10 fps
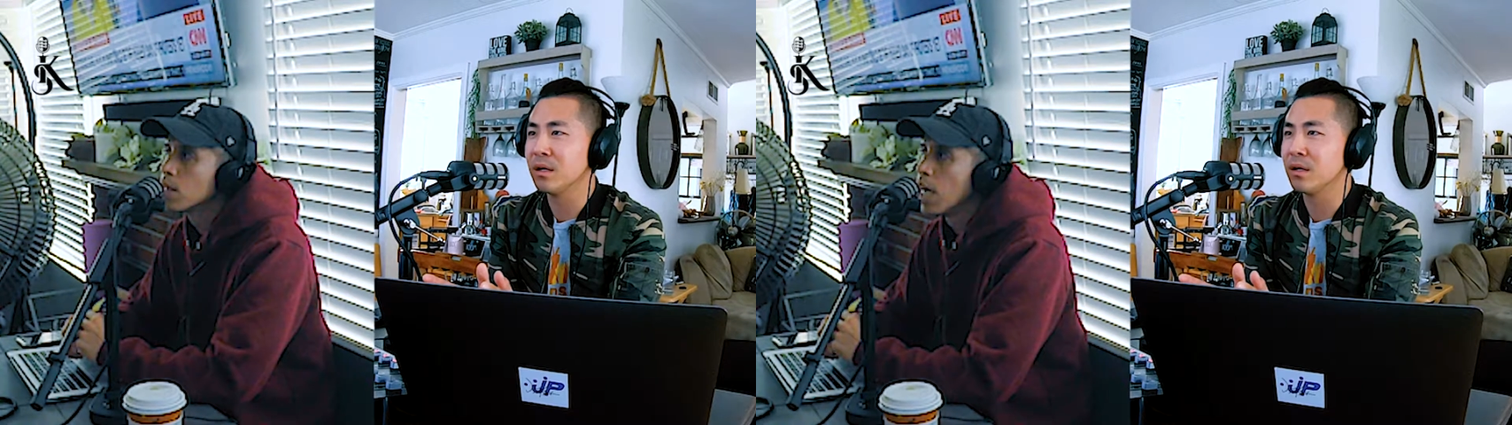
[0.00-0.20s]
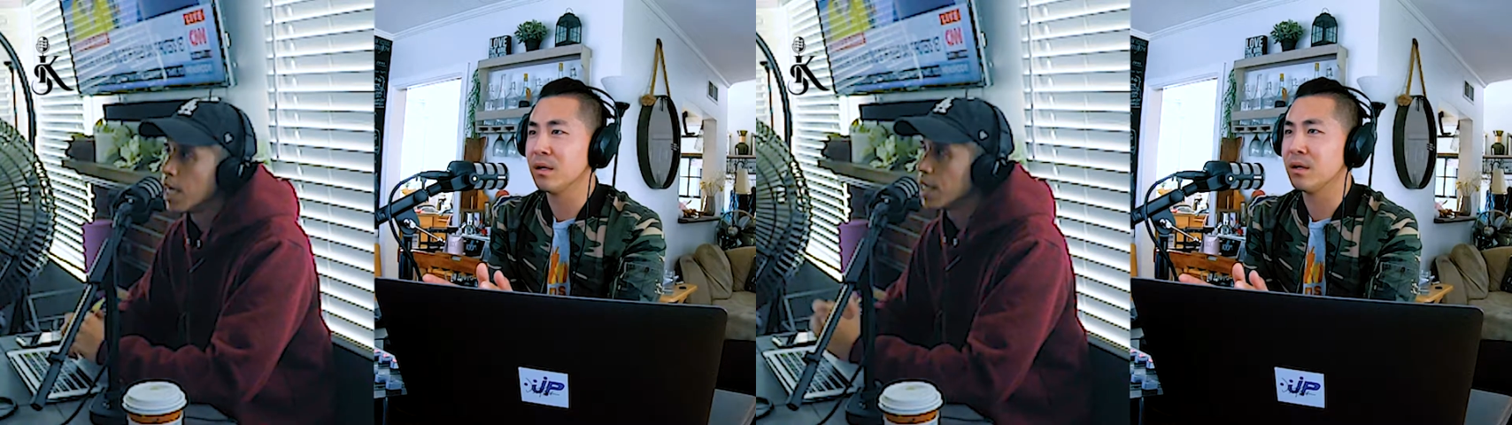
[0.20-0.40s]

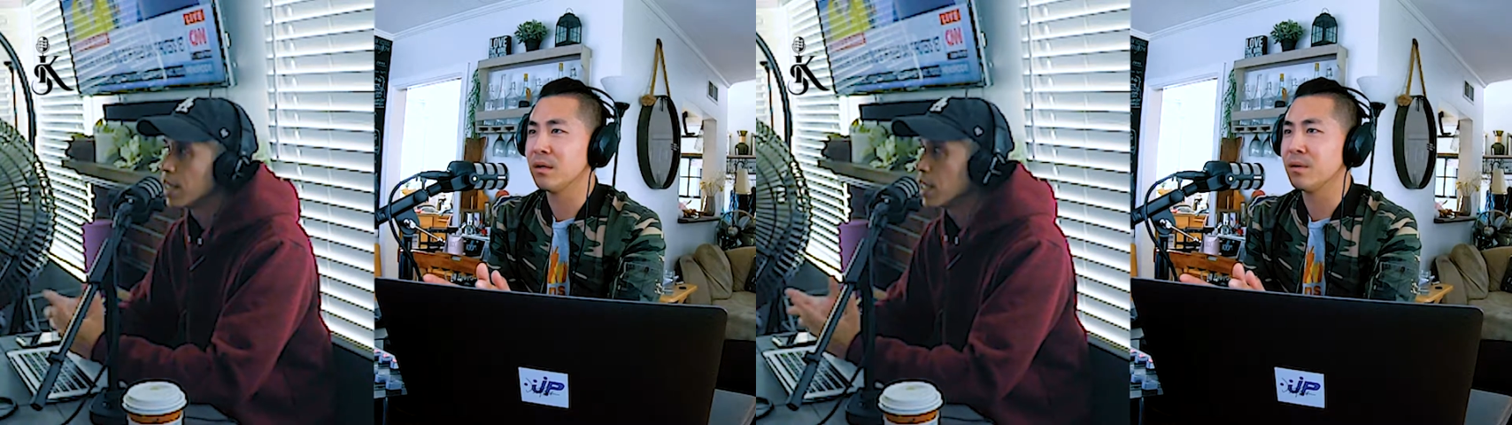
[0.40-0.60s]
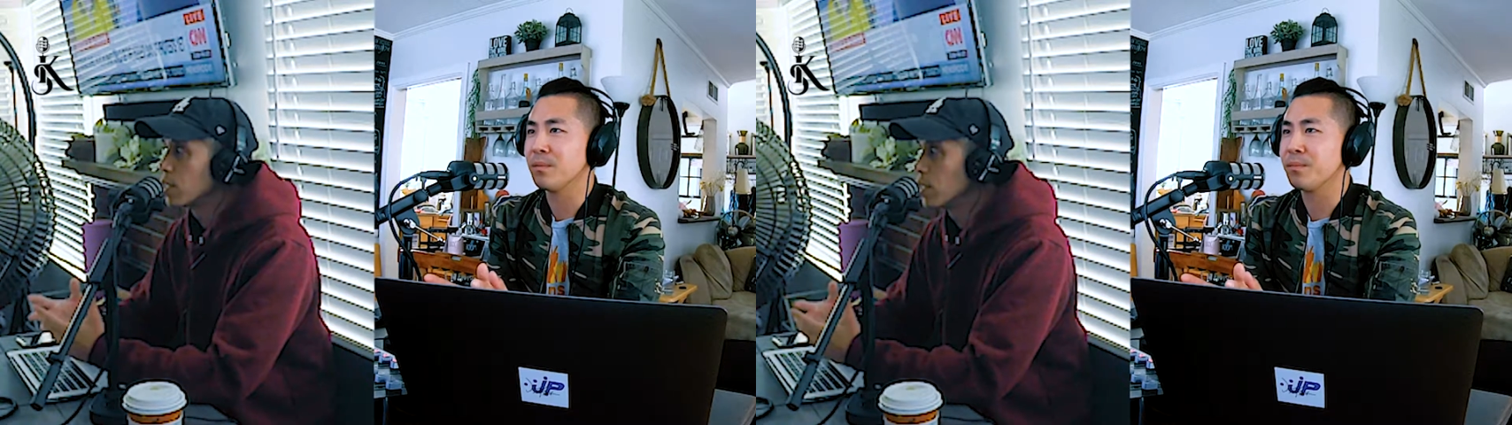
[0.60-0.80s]
Speaker 1: I, I think
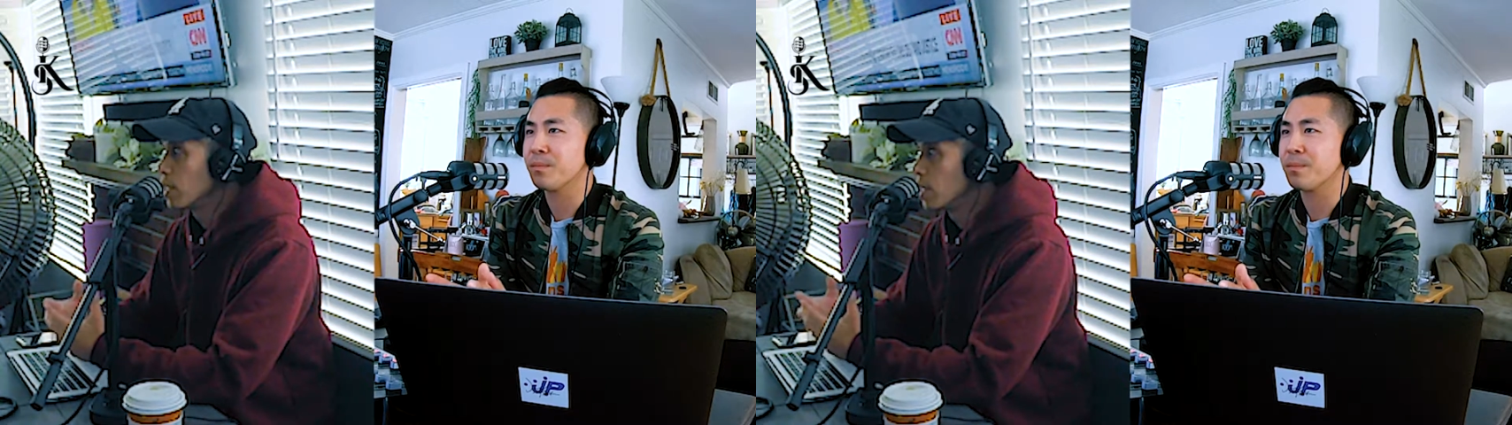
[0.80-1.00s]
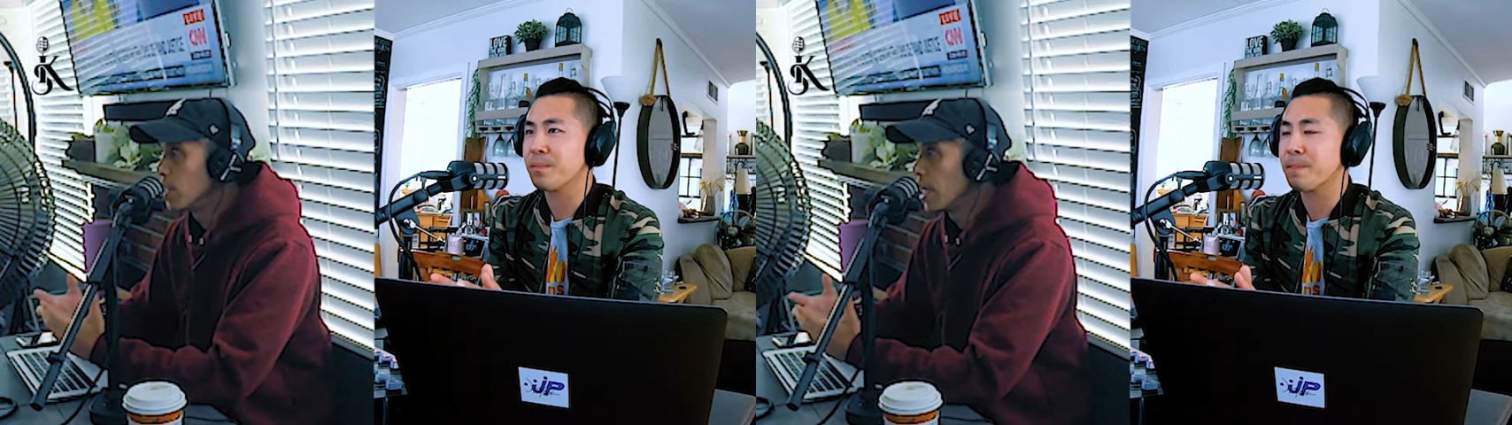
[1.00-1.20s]
it's the
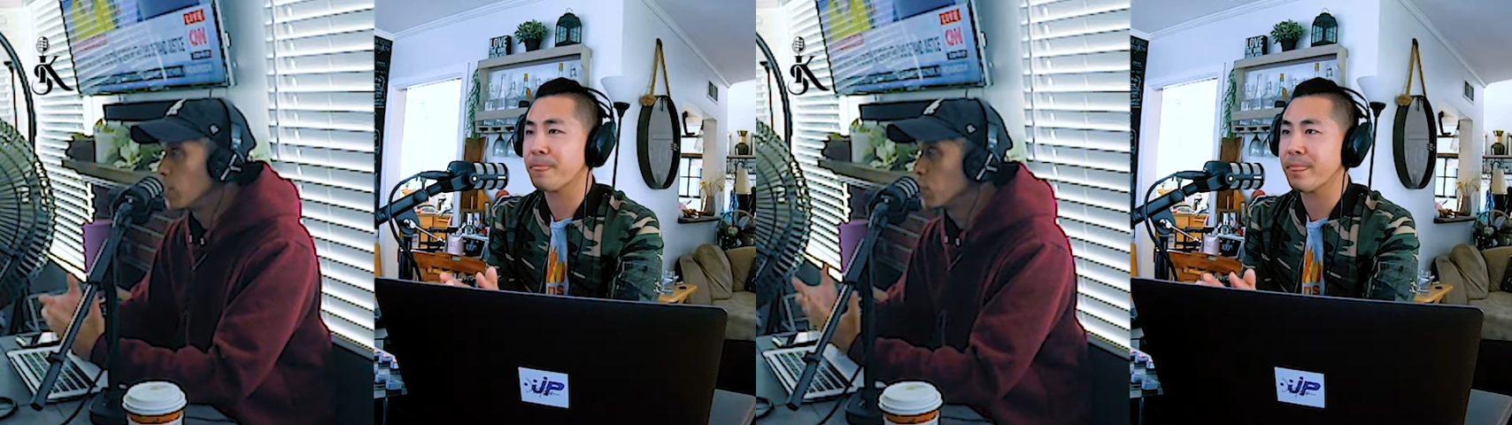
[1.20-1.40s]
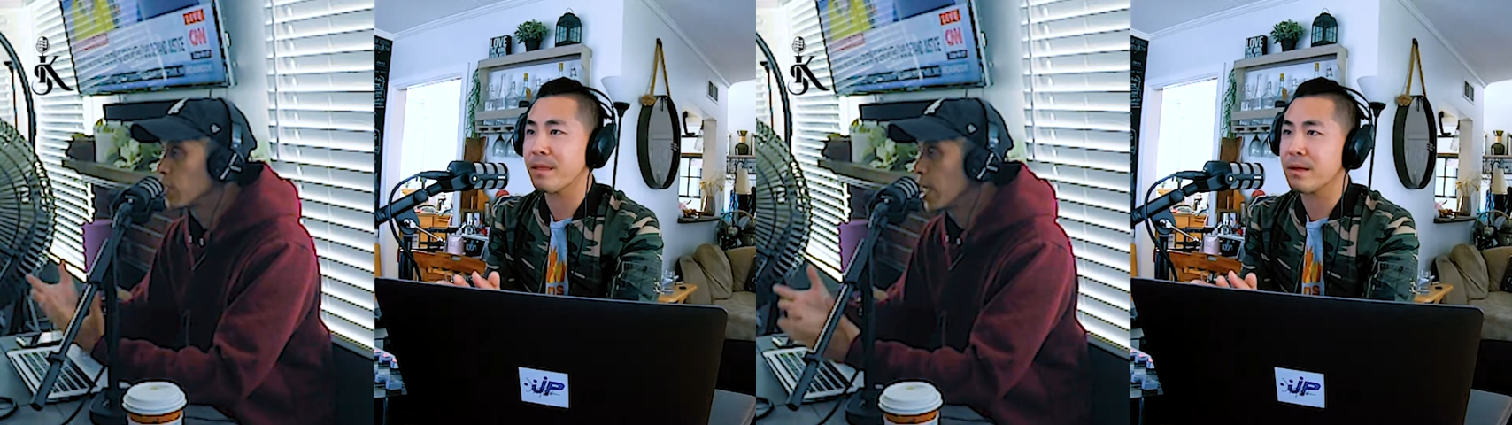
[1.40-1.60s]

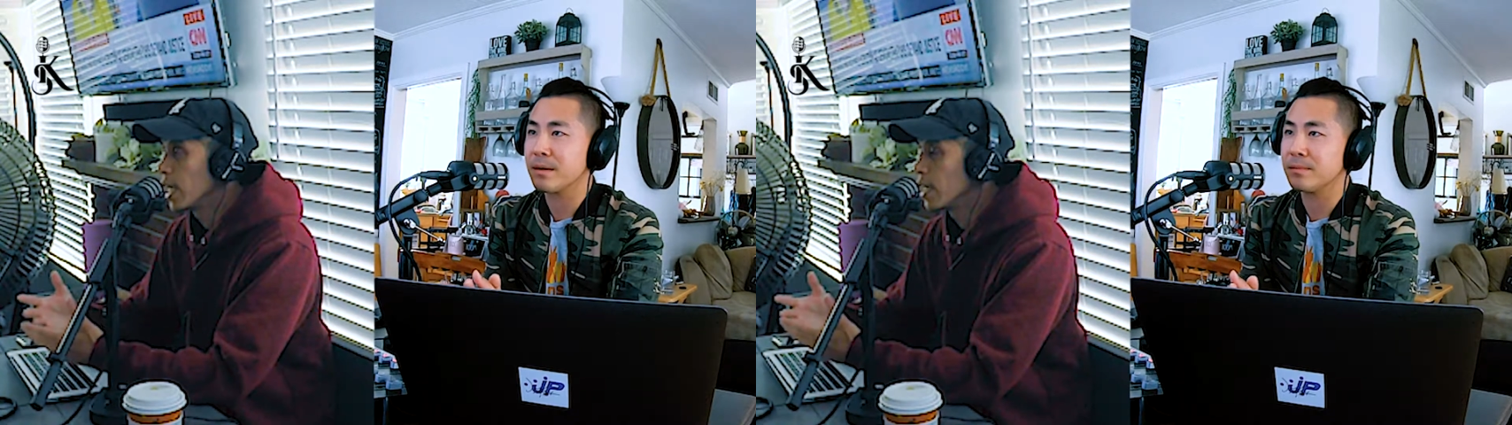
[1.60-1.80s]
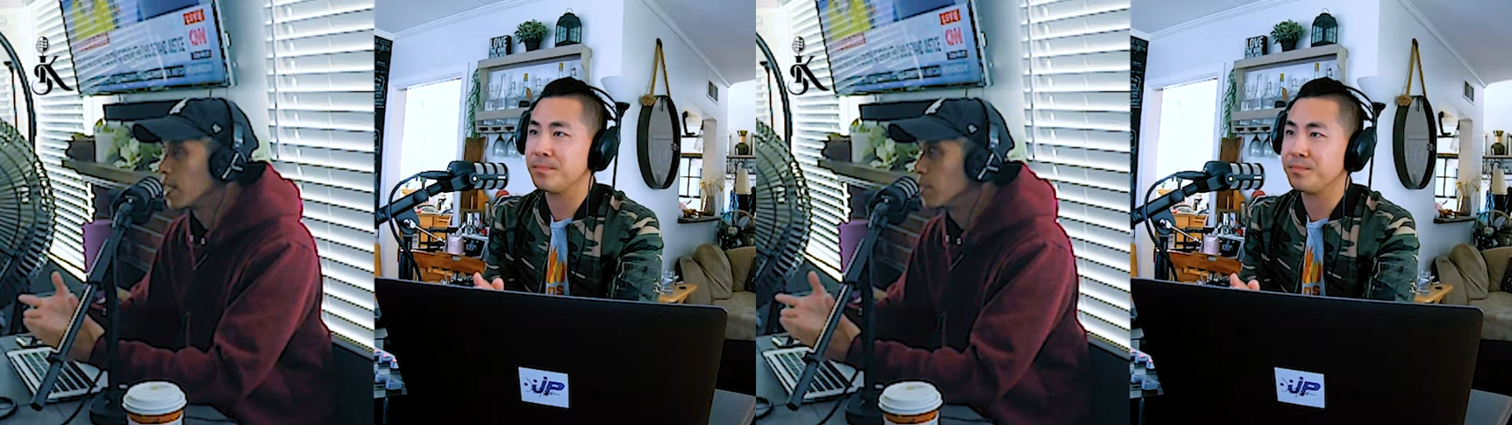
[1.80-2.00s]

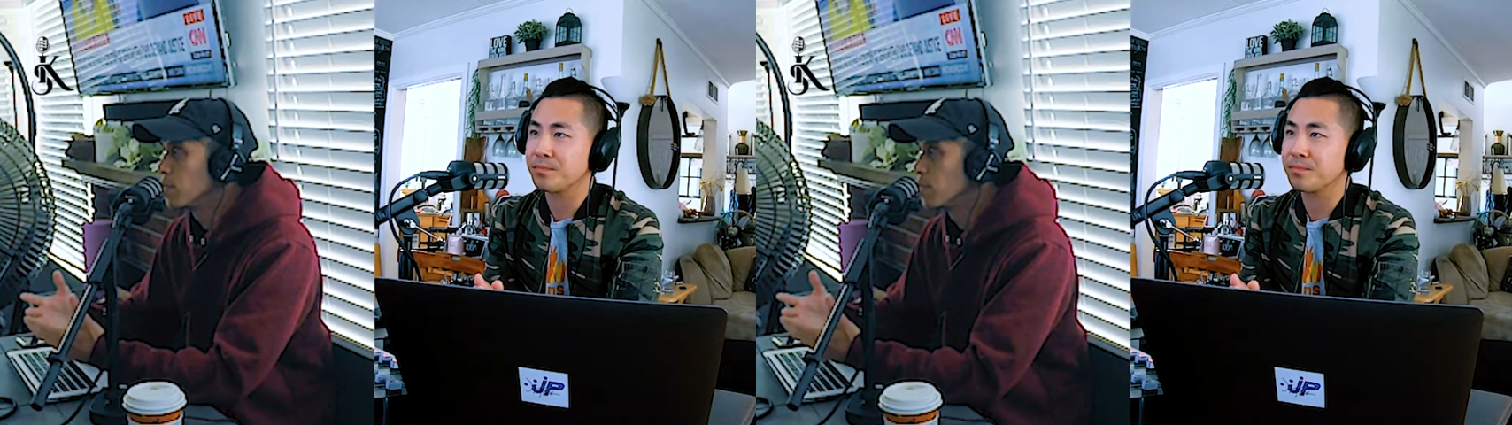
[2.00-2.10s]
uneducated,